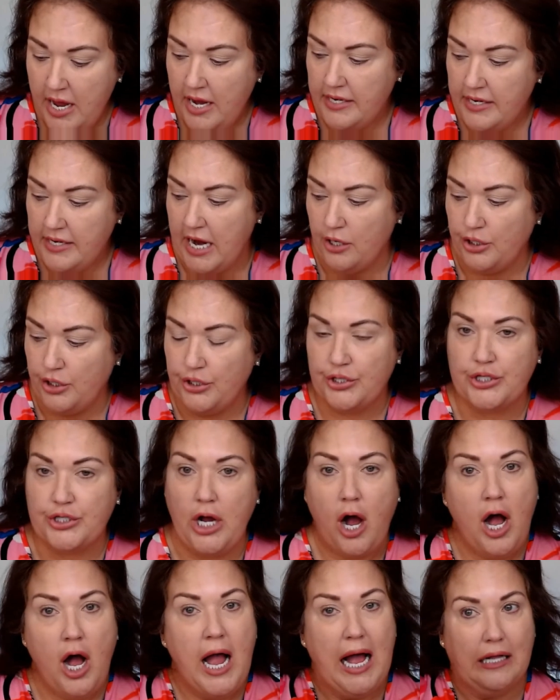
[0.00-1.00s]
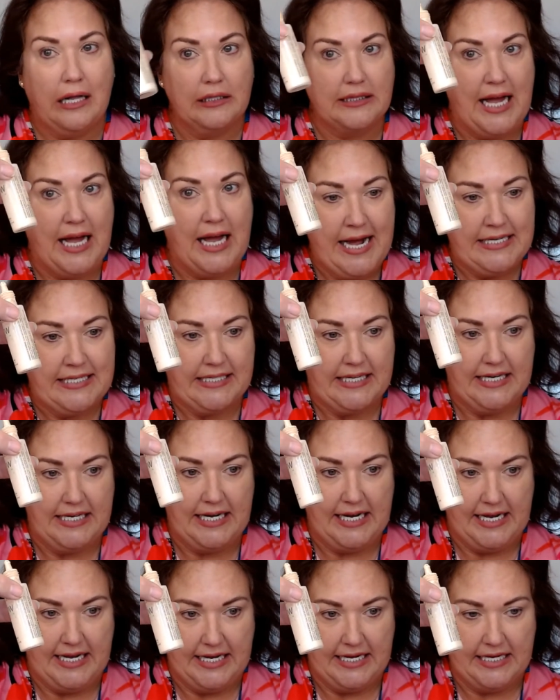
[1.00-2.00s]
Now you saw how light it
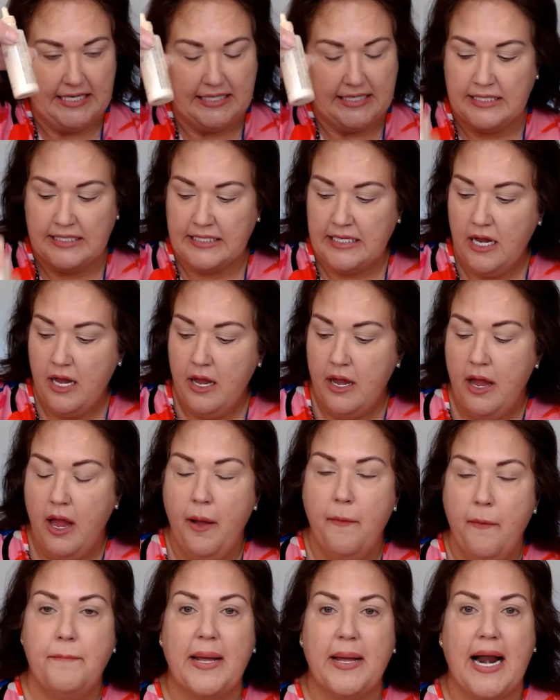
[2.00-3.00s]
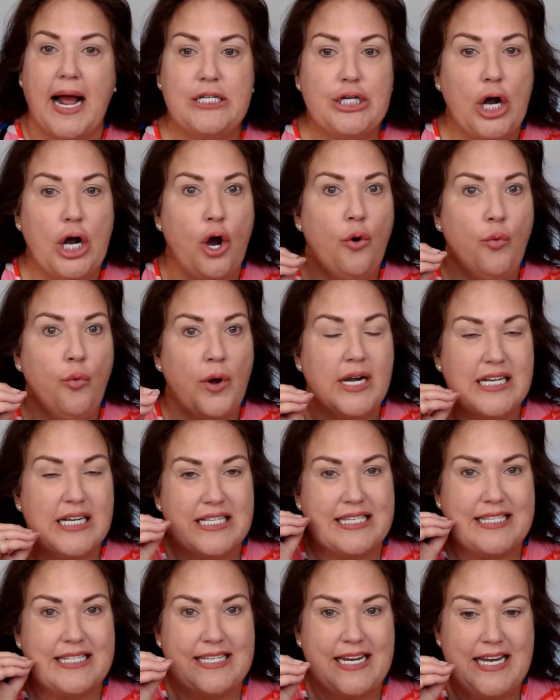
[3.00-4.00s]
is, but I don't want to
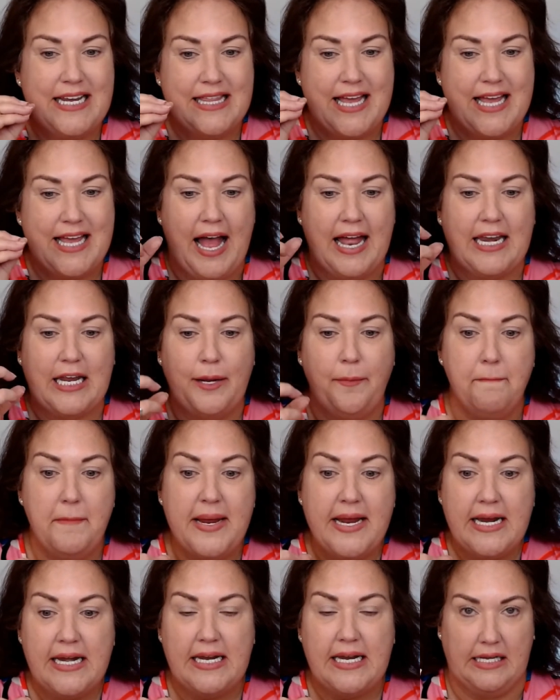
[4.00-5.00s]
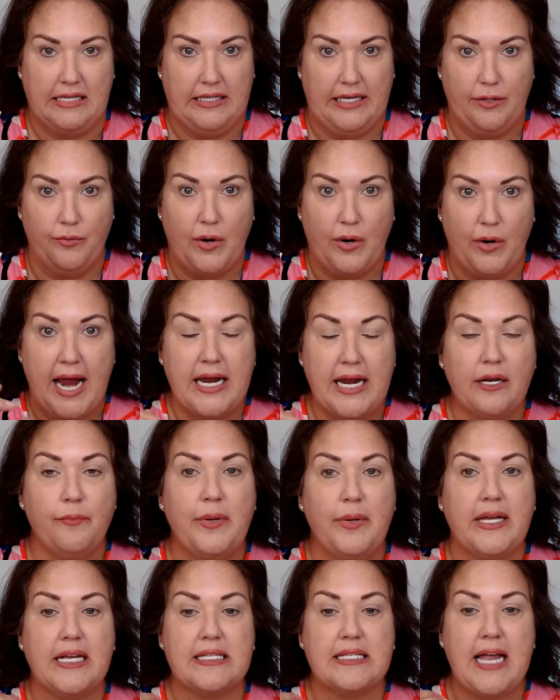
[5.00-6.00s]
see that immediately, right?
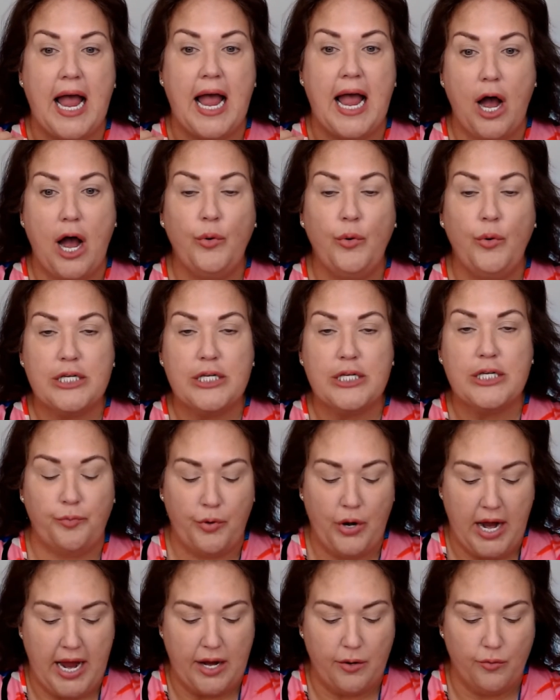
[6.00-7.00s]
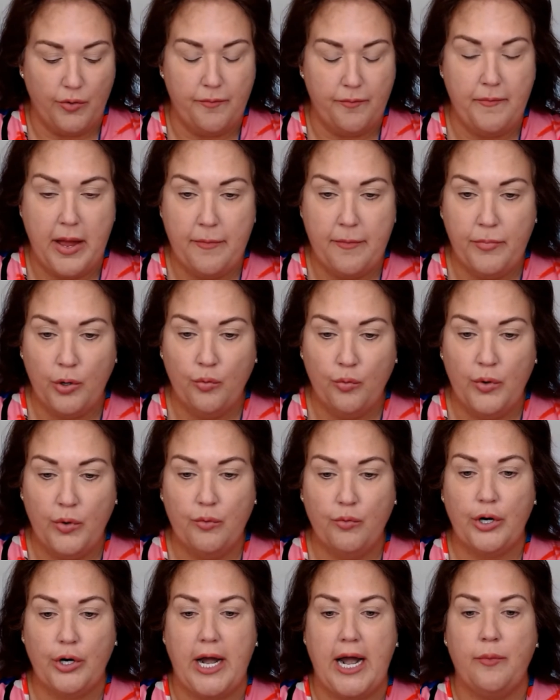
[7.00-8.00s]
Because how we spray, remember when
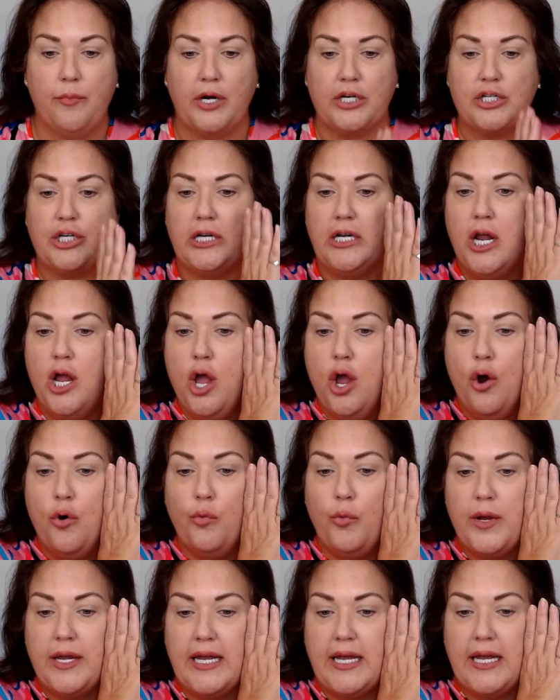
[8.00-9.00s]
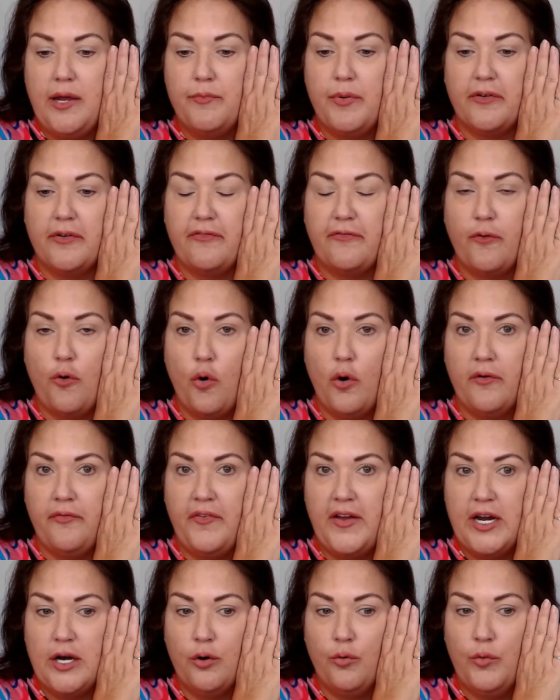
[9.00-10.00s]
we're airbrushing, we keep it 4
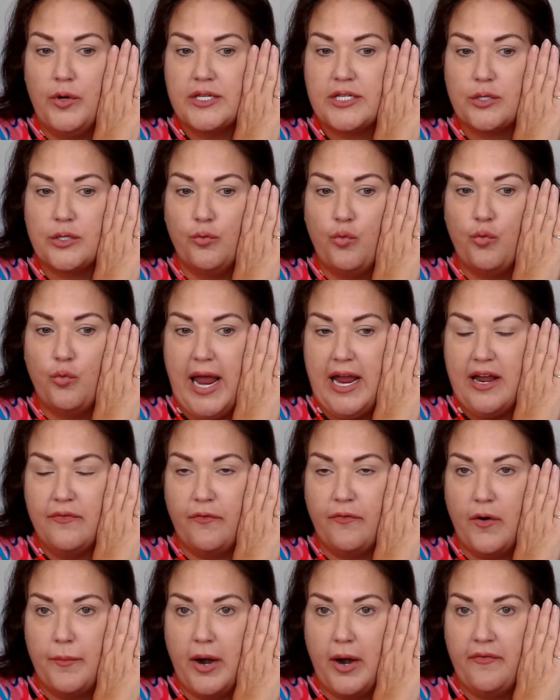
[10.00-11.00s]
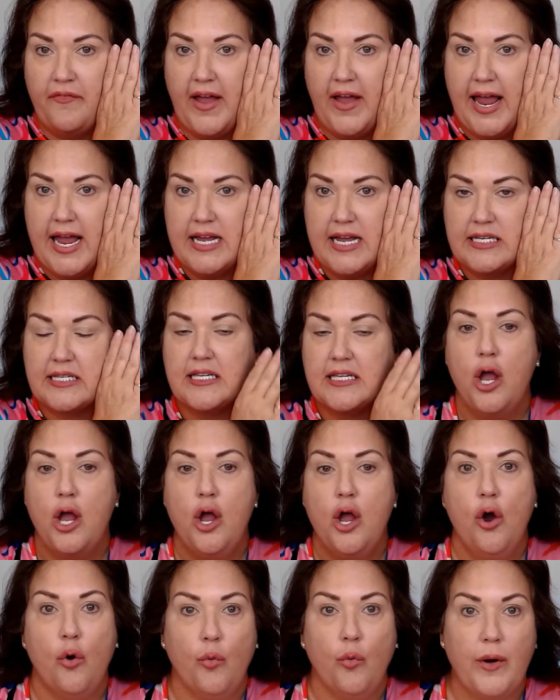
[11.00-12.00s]
finger widths away from our face.
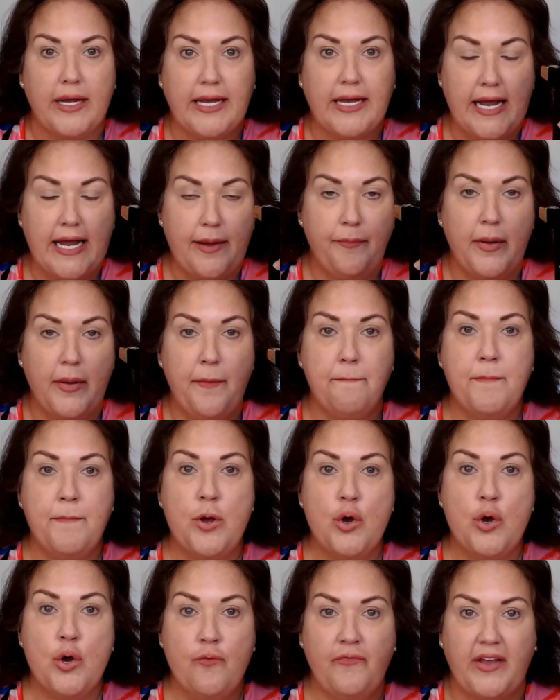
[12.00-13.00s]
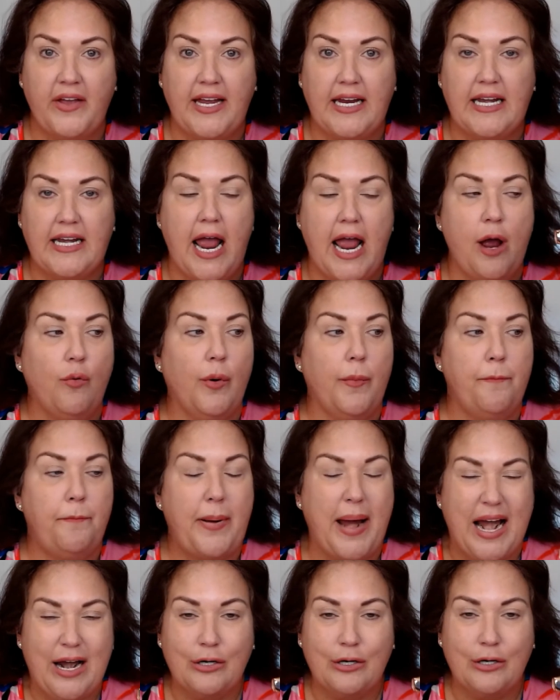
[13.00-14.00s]
We keep it moving and we're
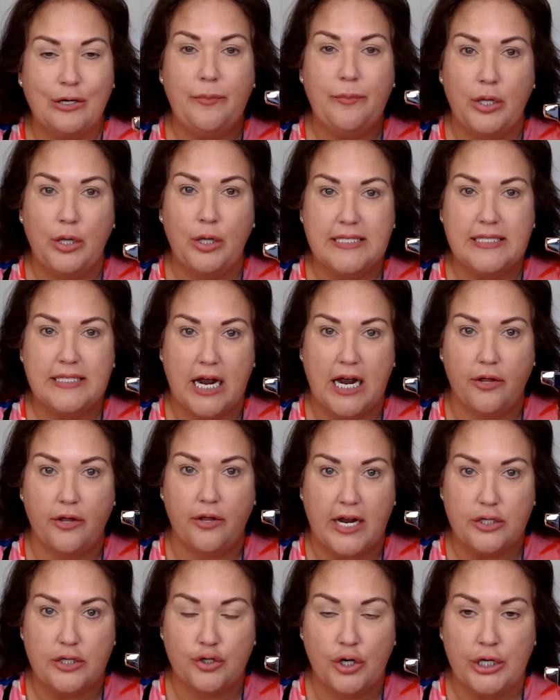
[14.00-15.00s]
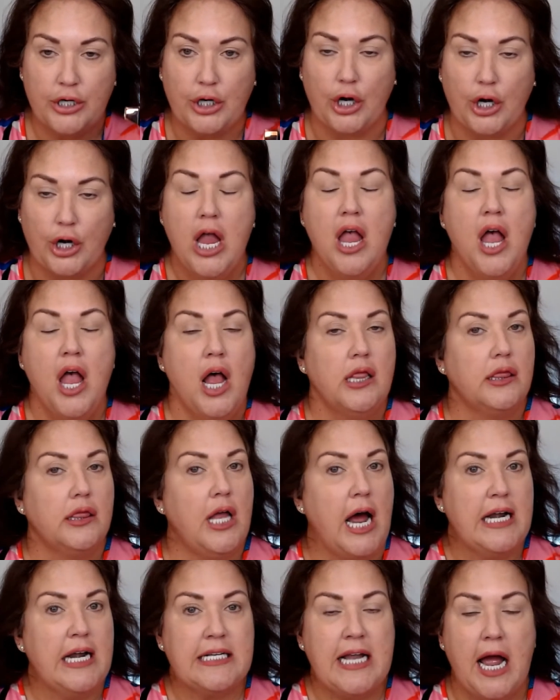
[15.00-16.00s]
barely pulling down on that trigger. A
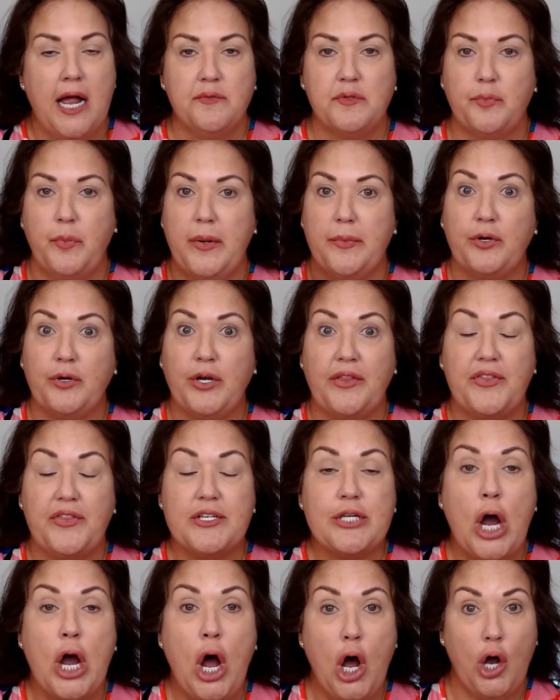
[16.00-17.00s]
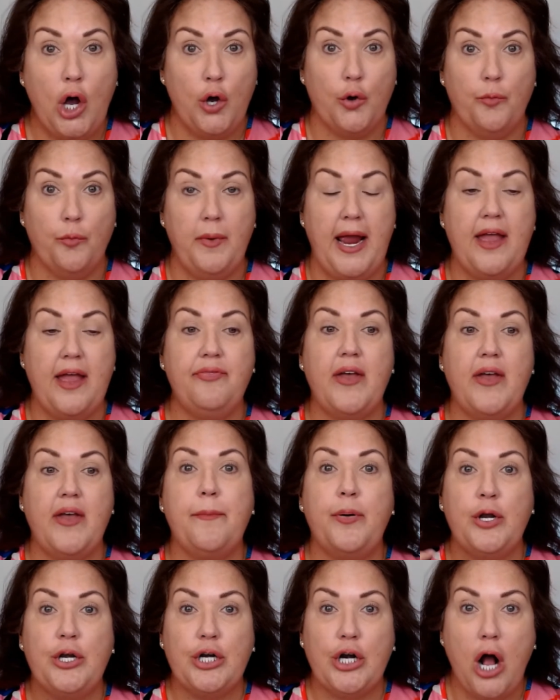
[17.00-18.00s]
lot of times people get this home and they
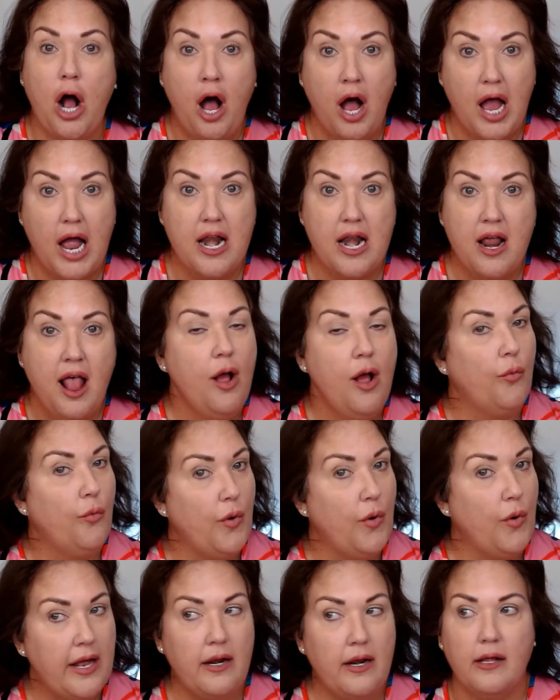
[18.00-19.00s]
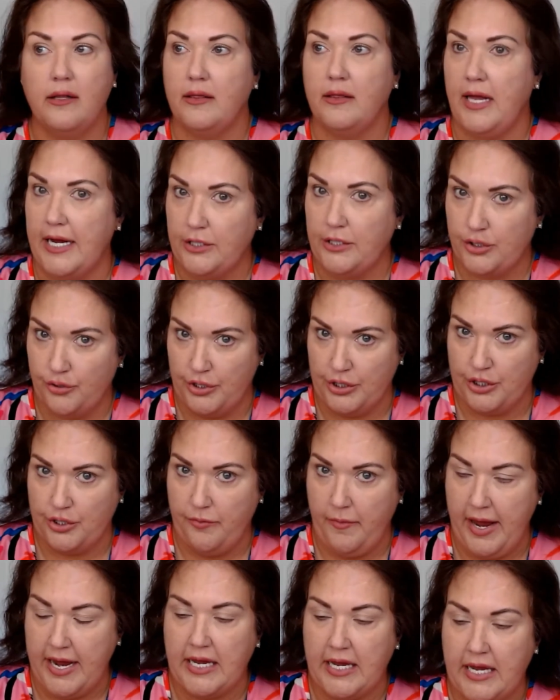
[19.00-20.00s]
put it on what? Like traditional
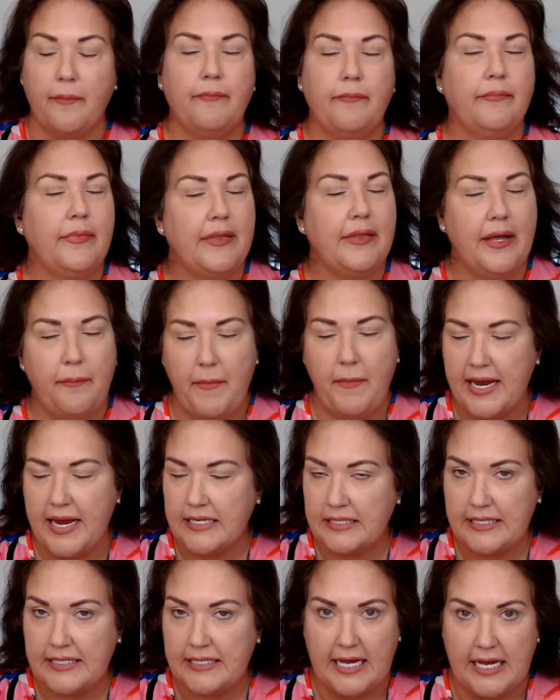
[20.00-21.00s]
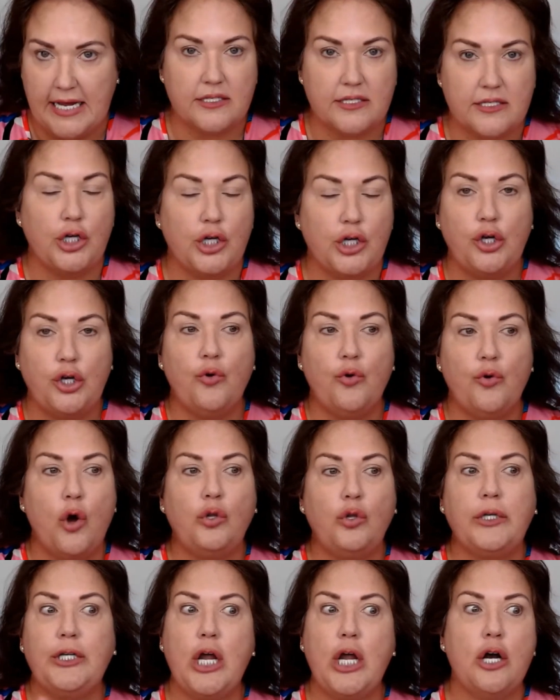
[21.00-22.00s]
makeup. It makes sense. You
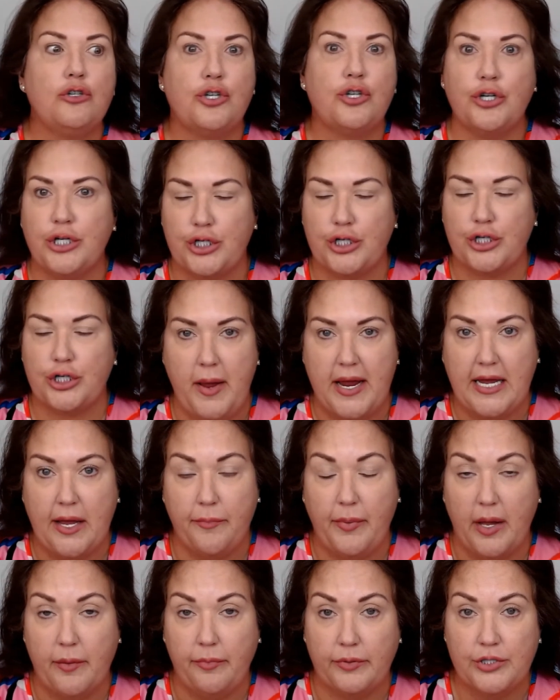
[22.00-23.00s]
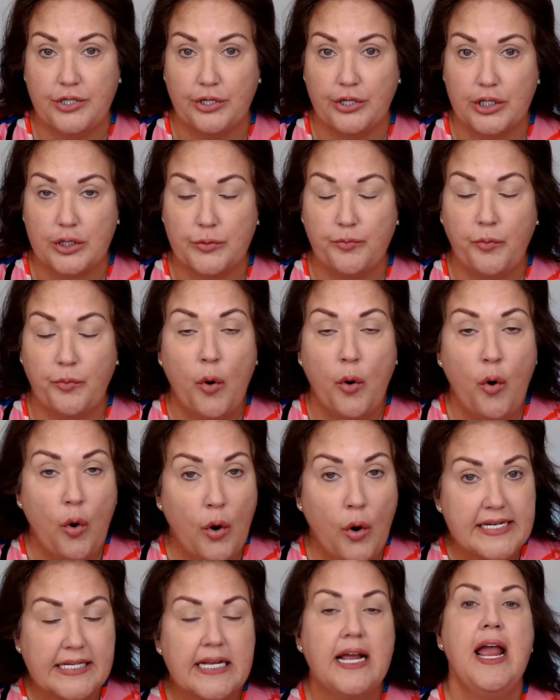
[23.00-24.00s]
only know traditional makeup up until this point.